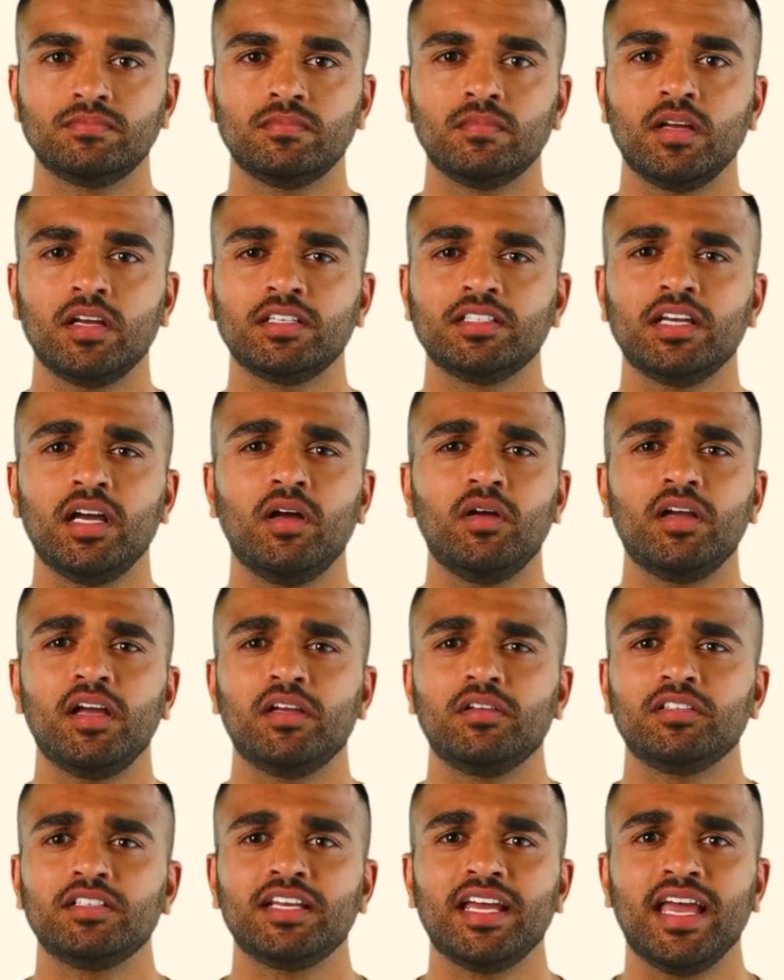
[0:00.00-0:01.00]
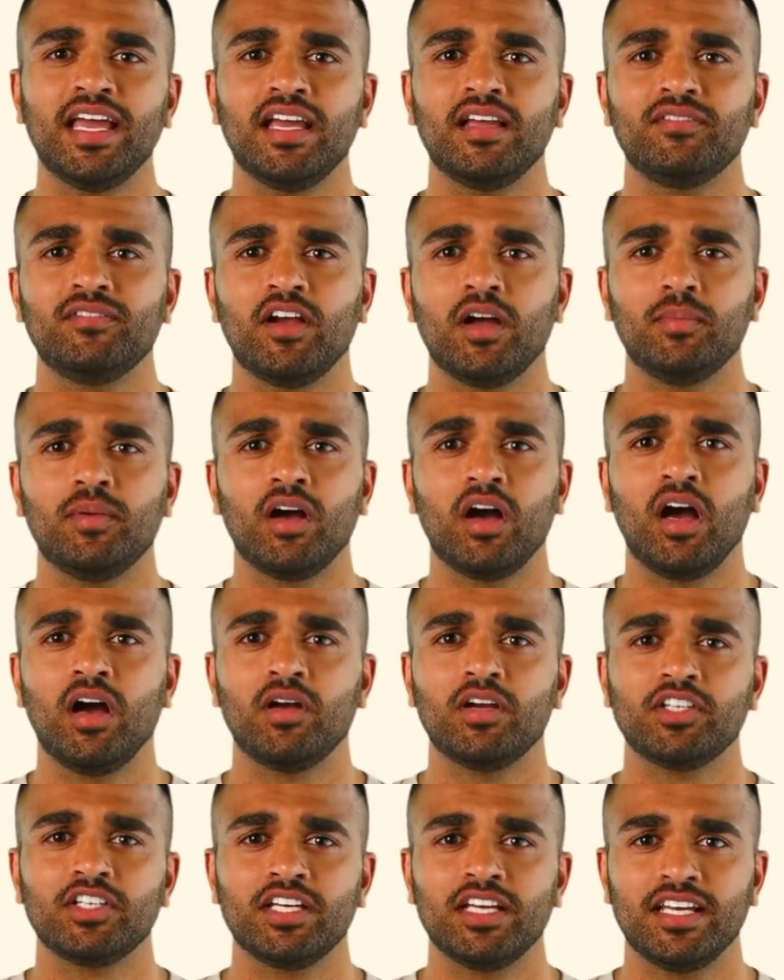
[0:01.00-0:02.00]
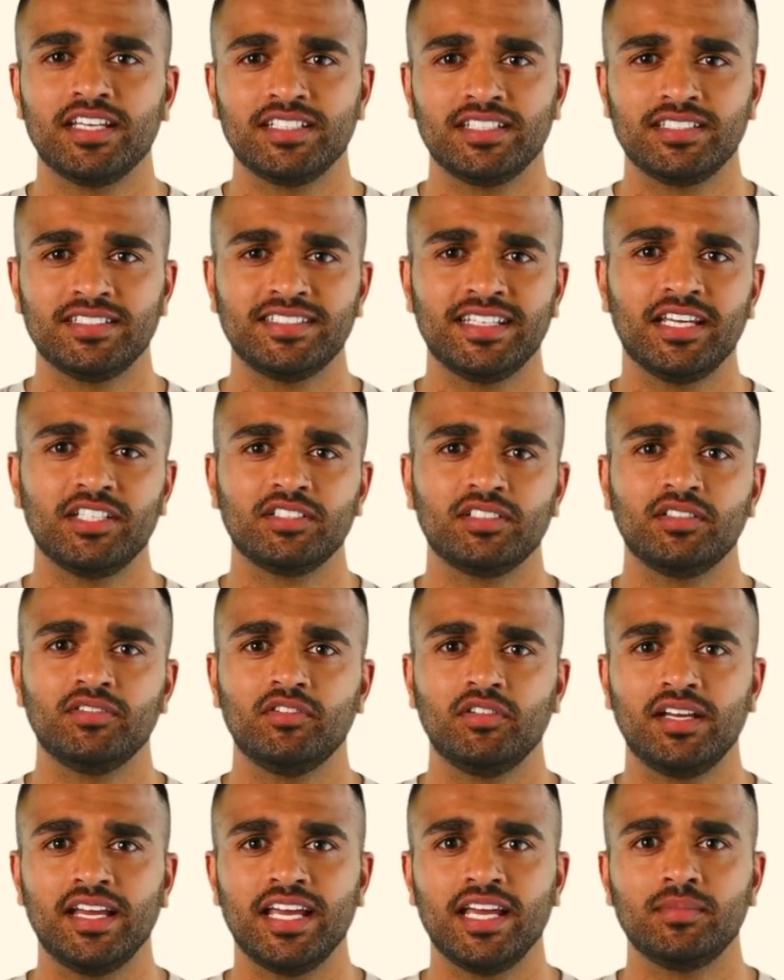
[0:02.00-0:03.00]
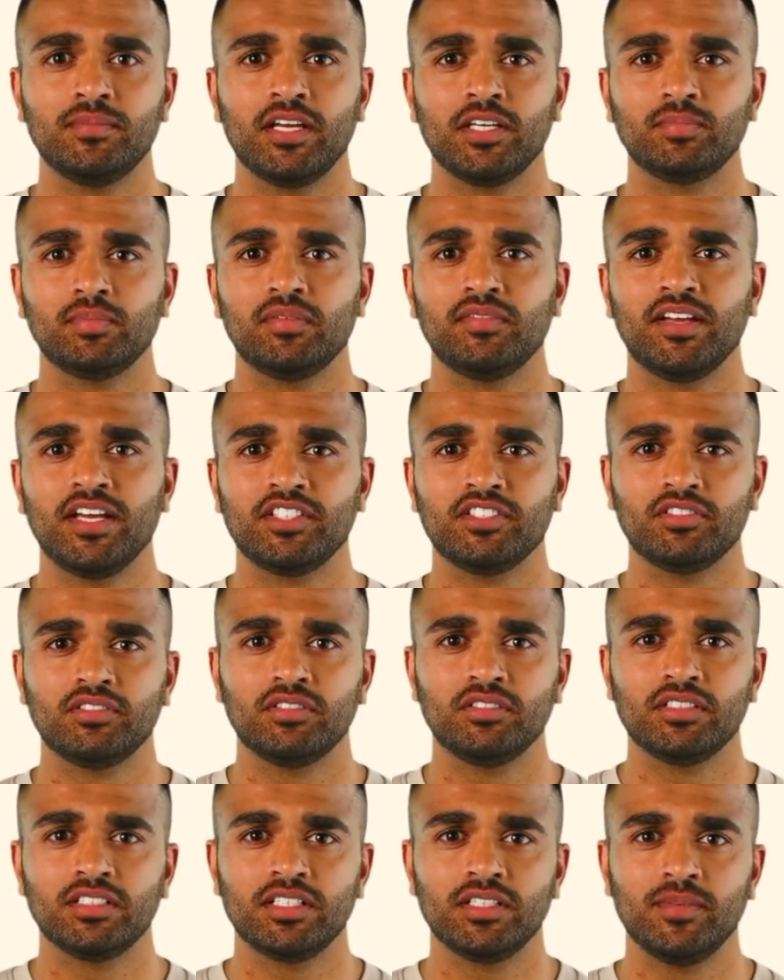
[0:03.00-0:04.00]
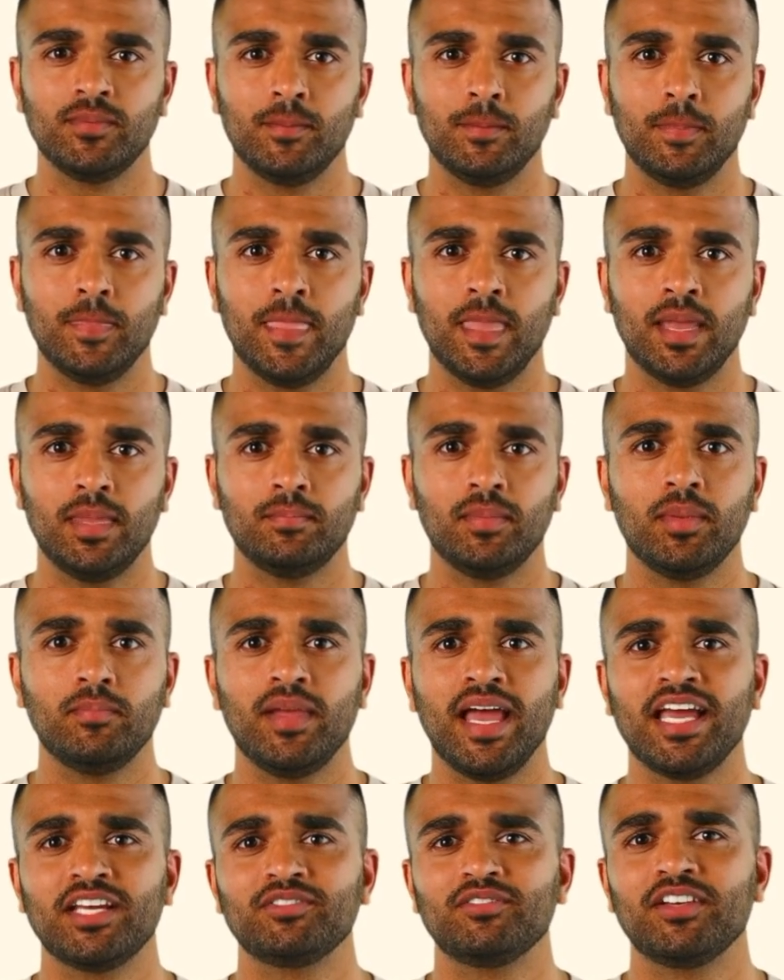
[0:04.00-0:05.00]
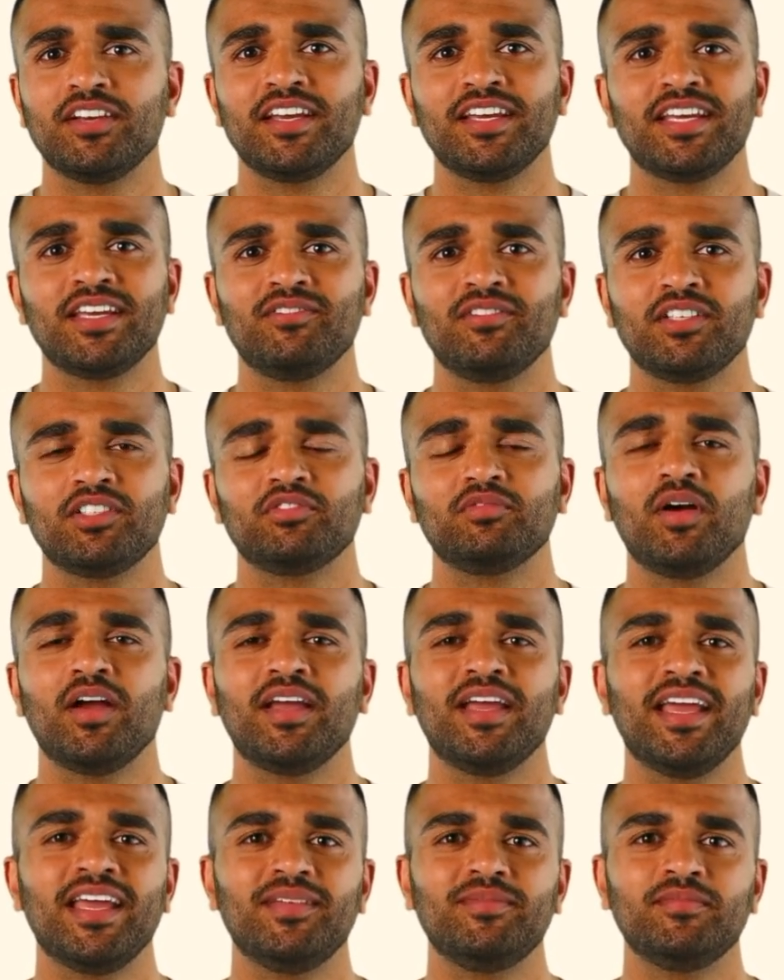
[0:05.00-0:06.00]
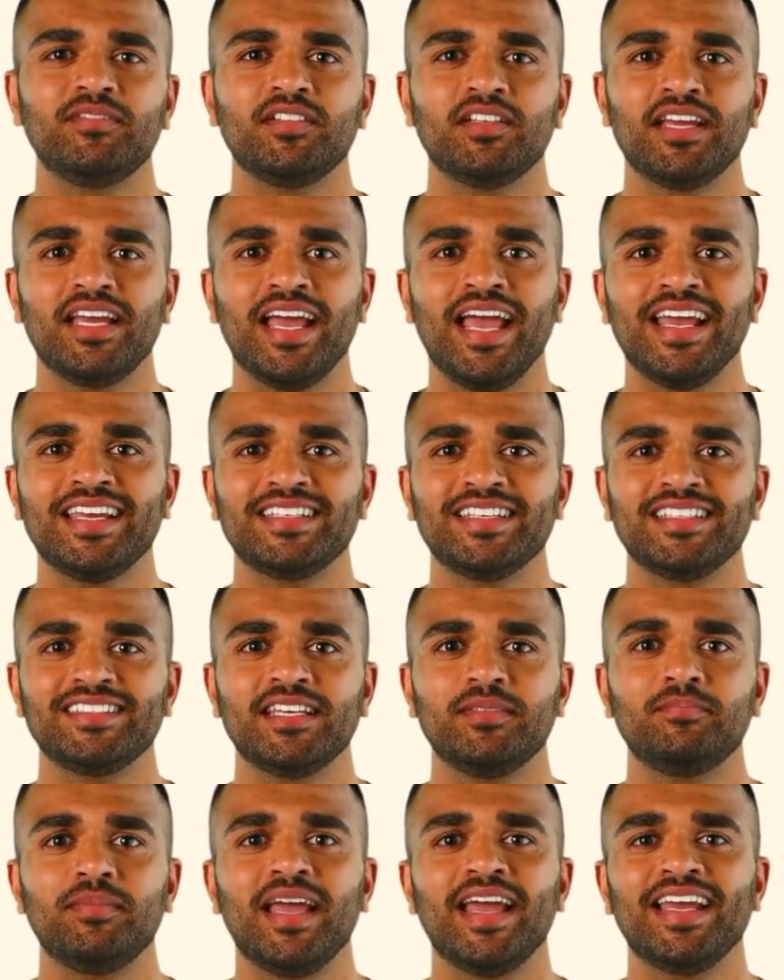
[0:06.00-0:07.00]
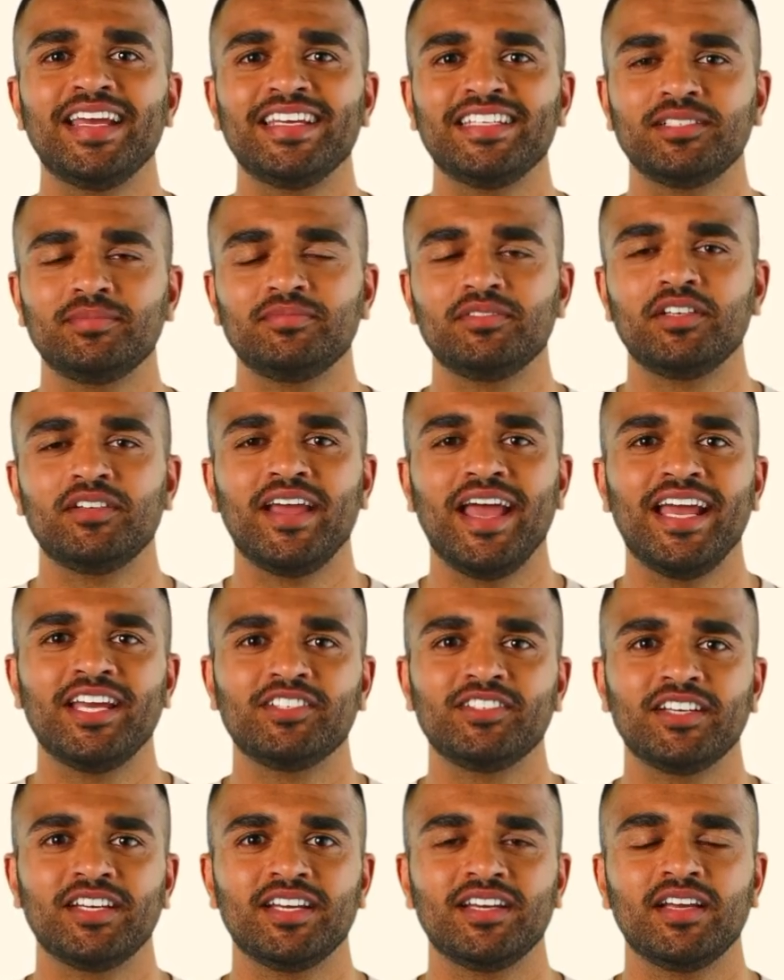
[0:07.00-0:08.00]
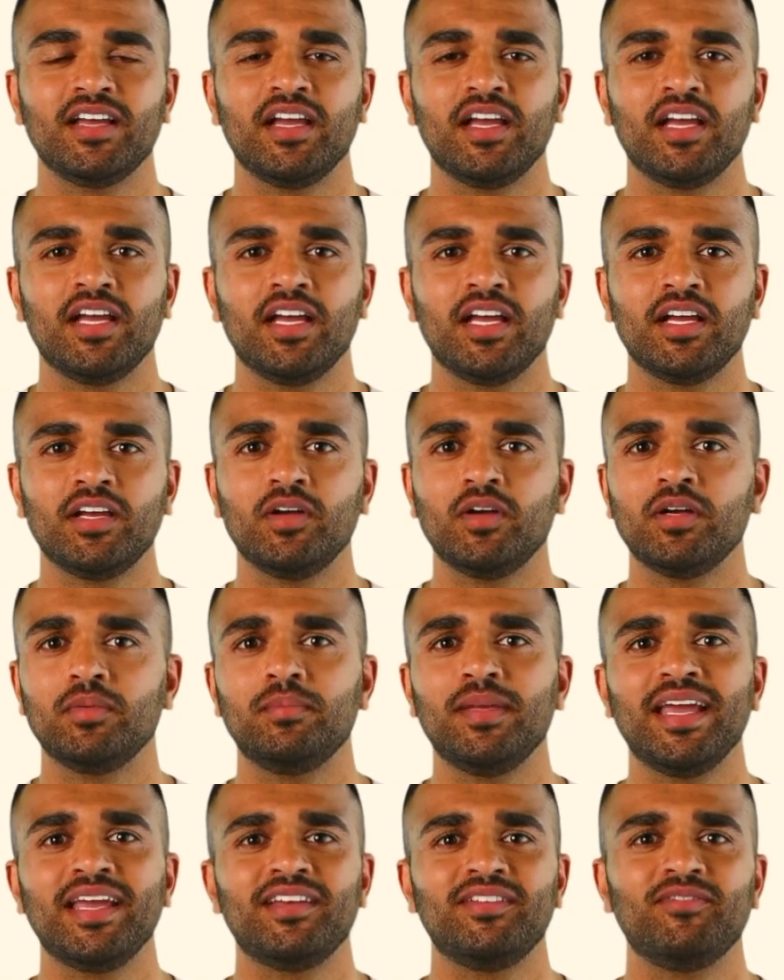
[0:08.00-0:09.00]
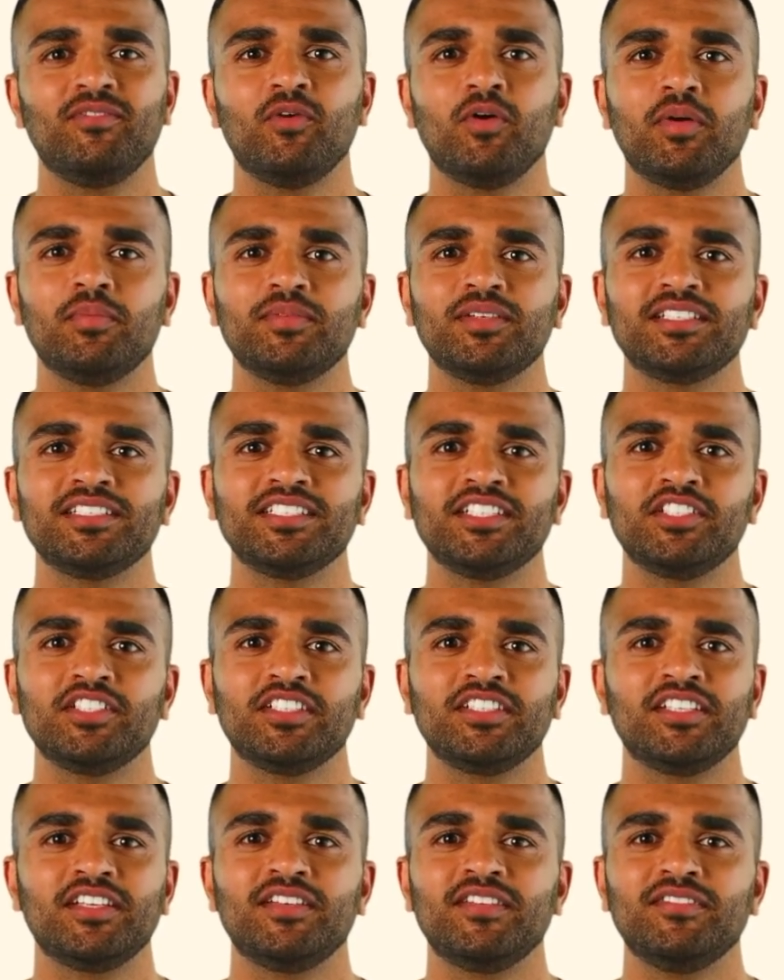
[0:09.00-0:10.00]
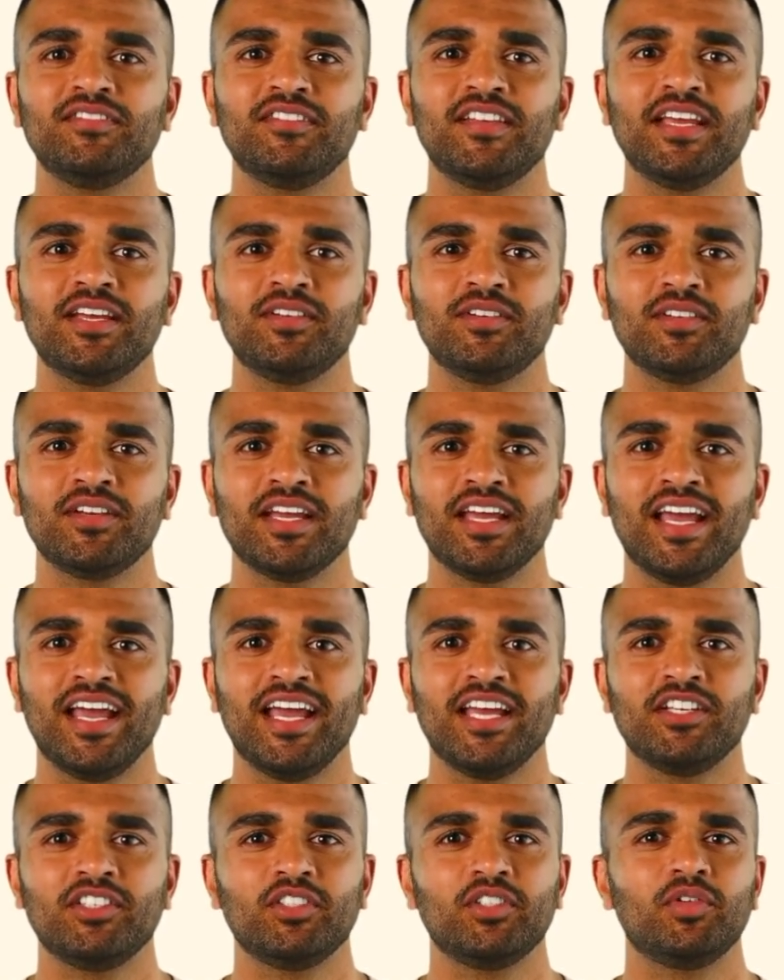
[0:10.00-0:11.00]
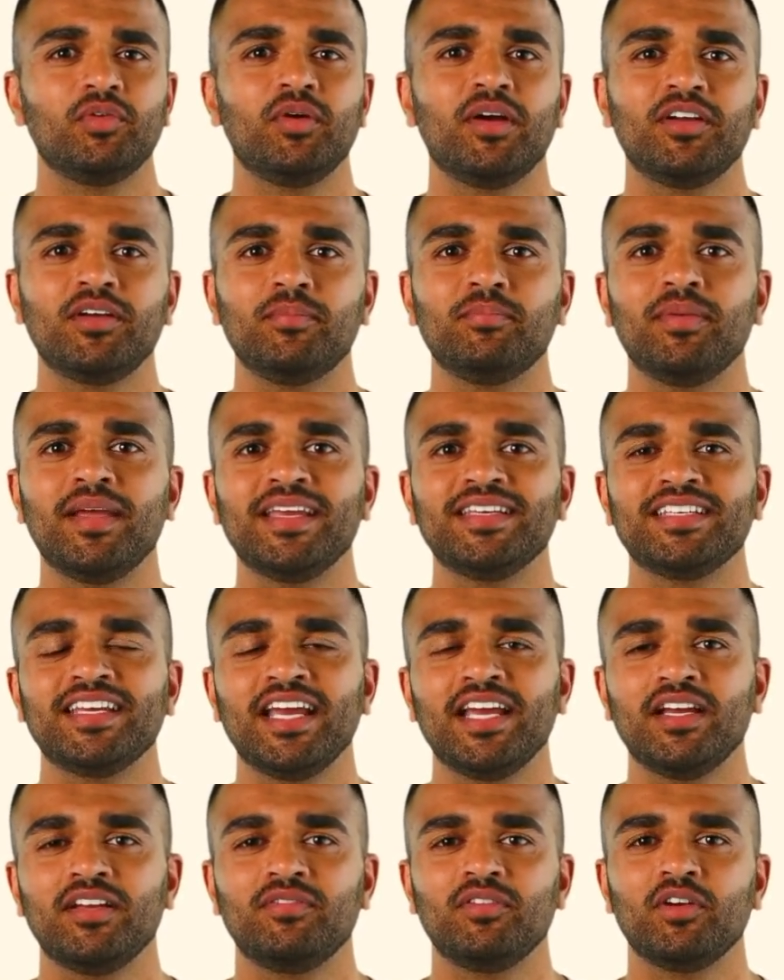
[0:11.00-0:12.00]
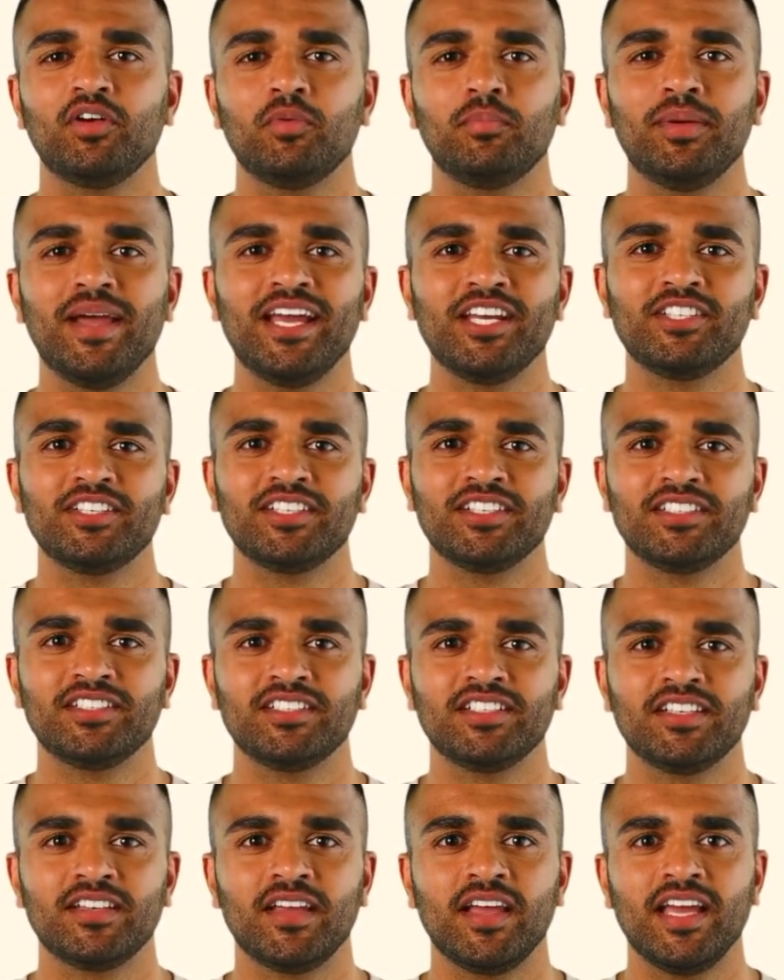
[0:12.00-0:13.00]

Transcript: A solid understanding of pharmacology is essential for EMS professionals. By mastering the different drug names, classes, and mechanisms of action, you can make informed decisions in the field, ensuring the best care for your patients.